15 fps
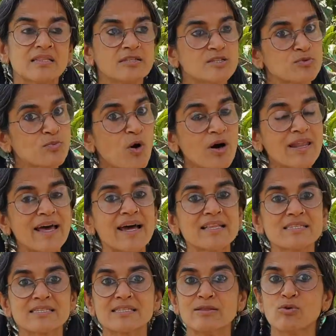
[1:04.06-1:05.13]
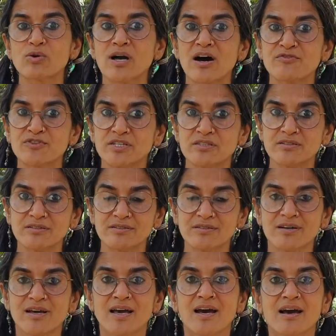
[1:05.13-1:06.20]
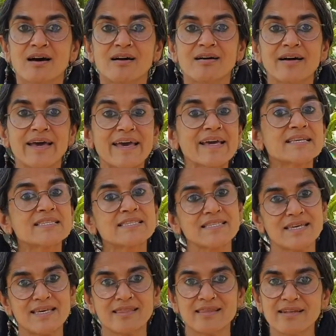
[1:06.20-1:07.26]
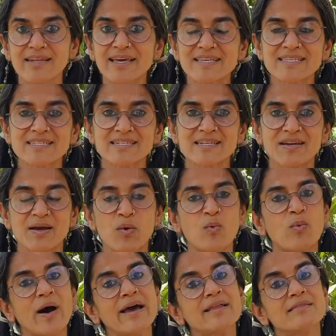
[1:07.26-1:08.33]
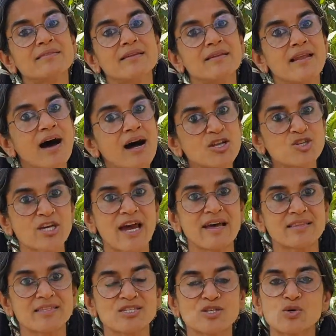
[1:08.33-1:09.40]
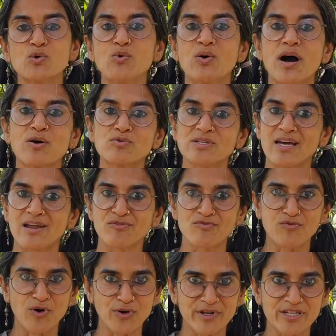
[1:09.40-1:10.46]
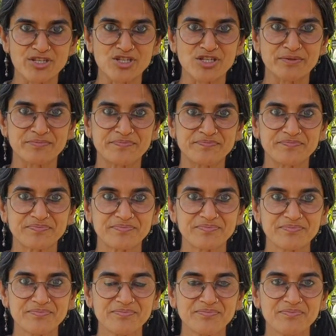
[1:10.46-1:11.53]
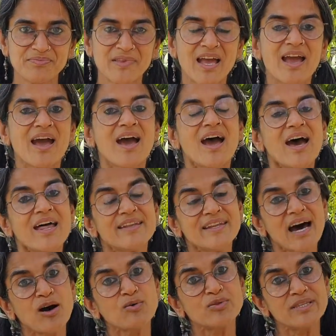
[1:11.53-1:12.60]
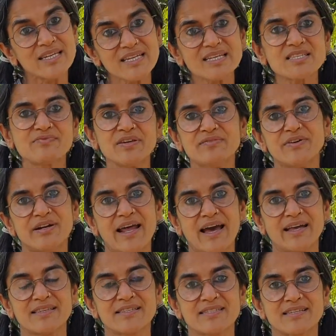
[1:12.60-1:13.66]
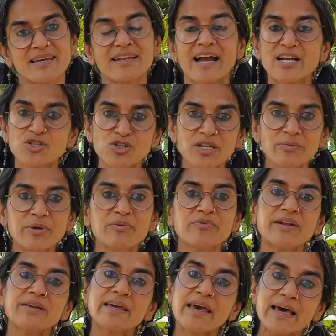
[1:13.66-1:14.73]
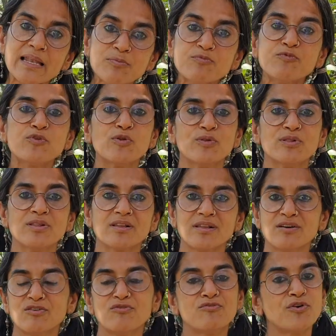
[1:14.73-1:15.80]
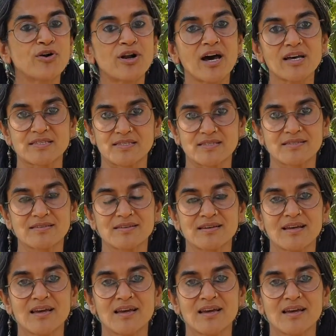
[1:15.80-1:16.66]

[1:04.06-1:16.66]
The small ants look after the eggs in the nest while the large ants go out and forage. Now these weaver ants can actually be very helpful for us